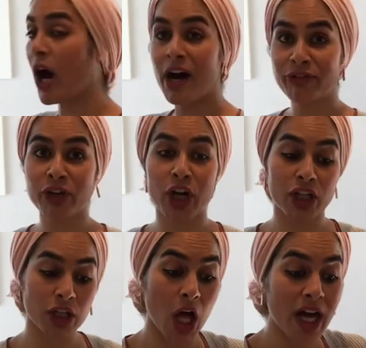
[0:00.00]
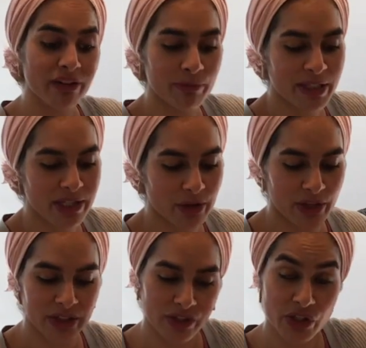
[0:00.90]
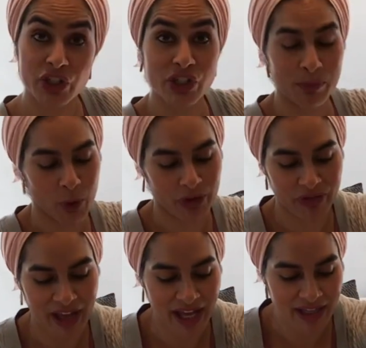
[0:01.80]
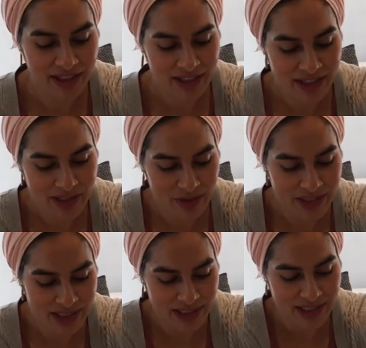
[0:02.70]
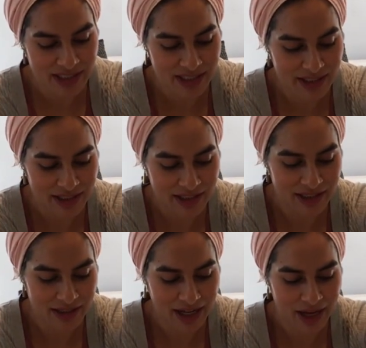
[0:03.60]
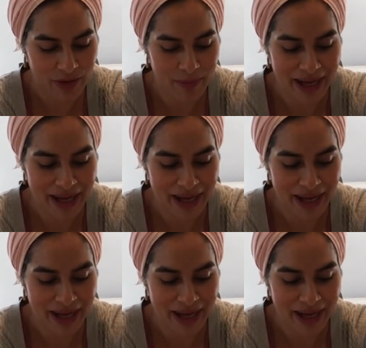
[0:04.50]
offer a lot of materials to support that. So this is how the